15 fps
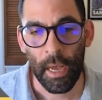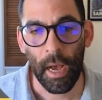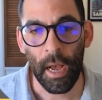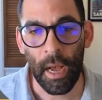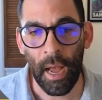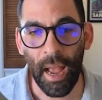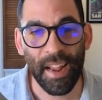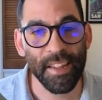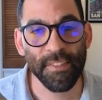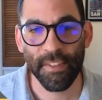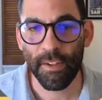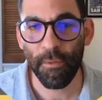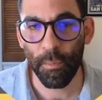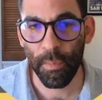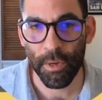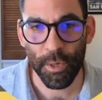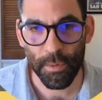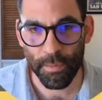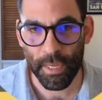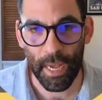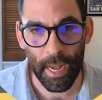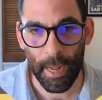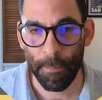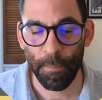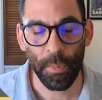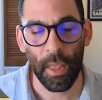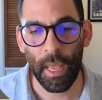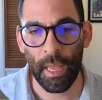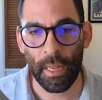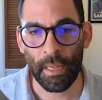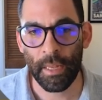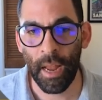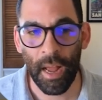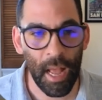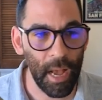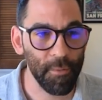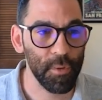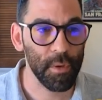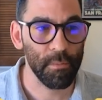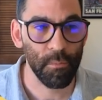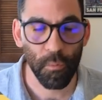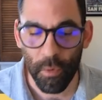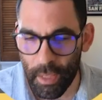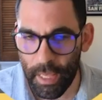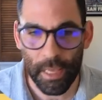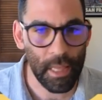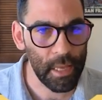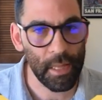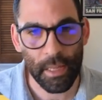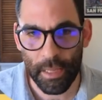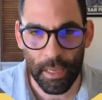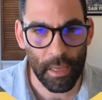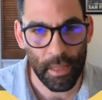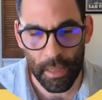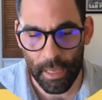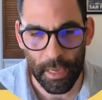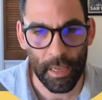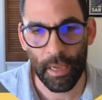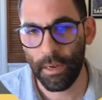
Uh, I can save a bunch of time and not have to click, click, click, click, click,